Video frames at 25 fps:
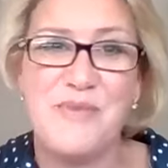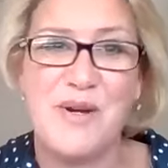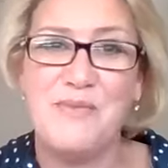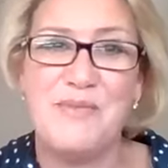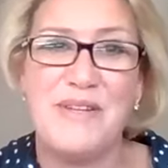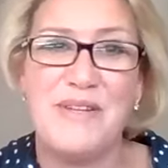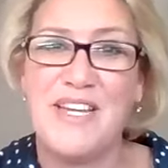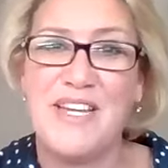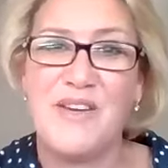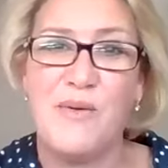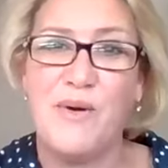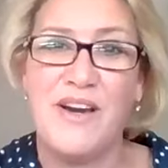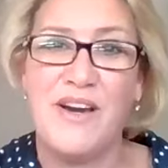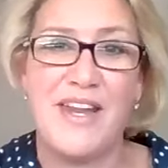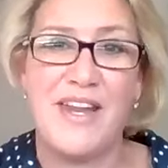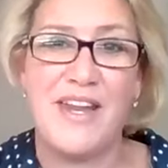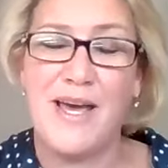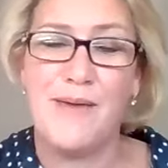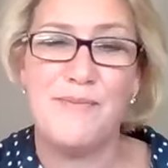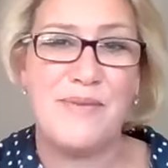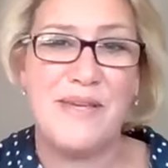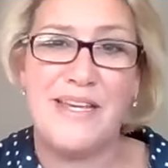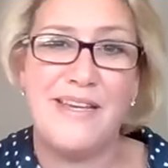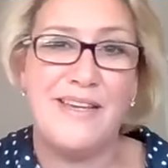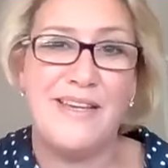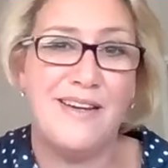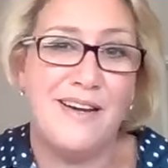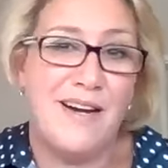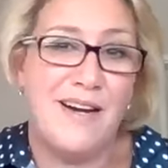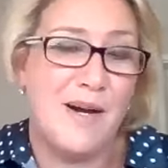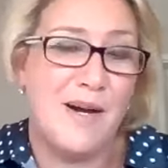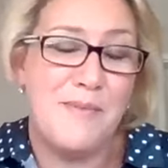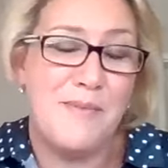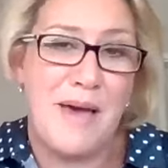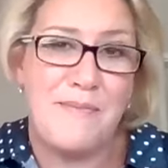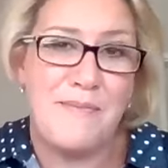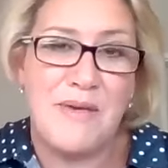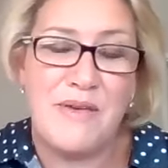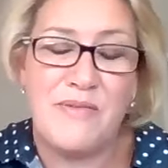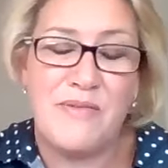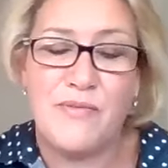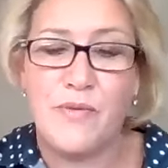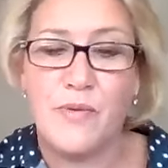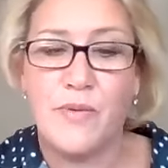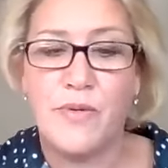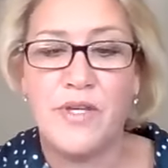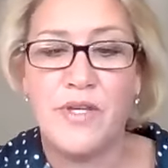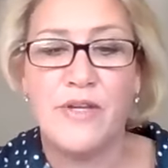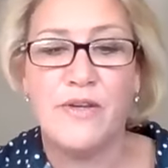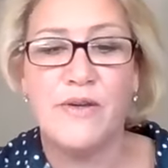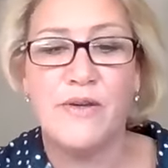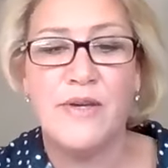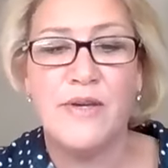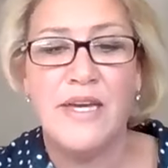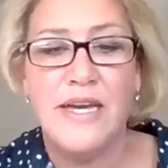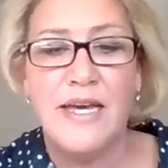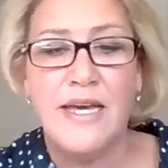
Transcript: probably quite happy. I'm happy for you.